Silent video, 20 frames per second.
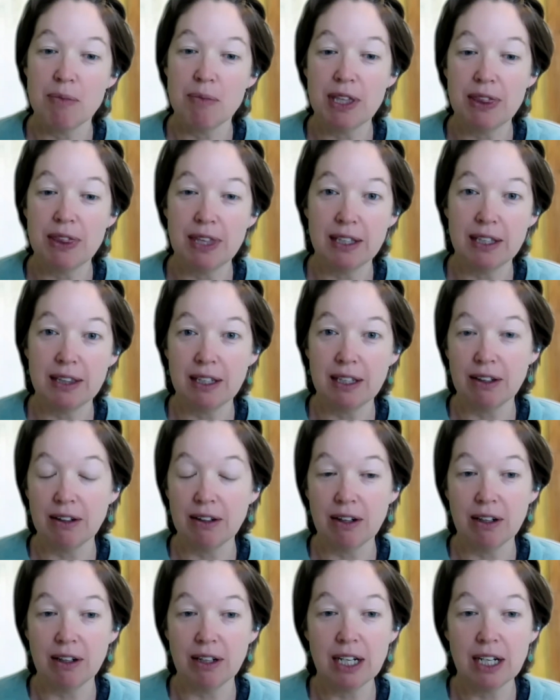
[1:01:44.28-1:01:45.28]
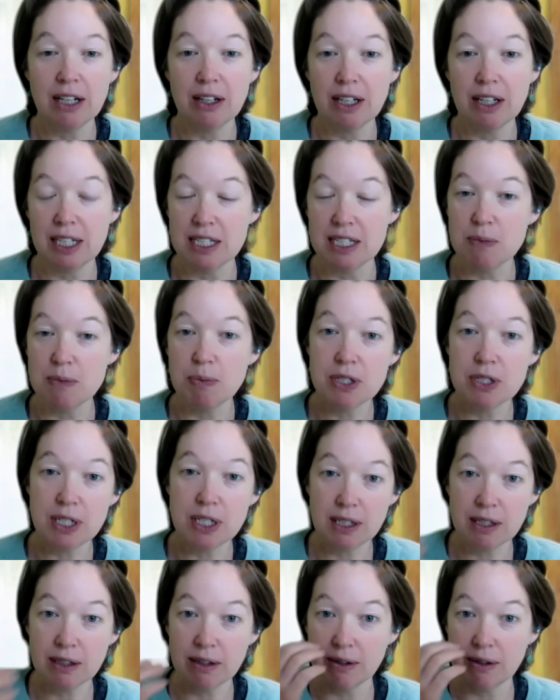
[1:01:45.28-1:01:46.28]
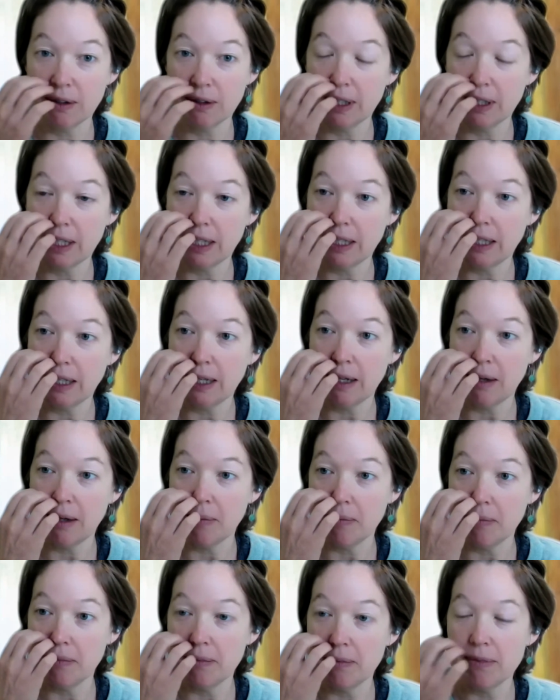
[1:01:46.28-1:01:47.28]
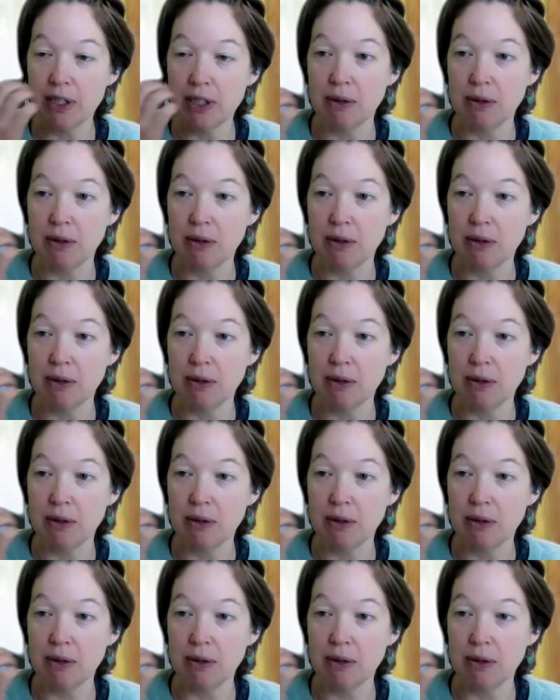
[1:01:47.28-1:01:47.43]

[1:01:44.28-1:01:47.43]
but that there are areas, particularly in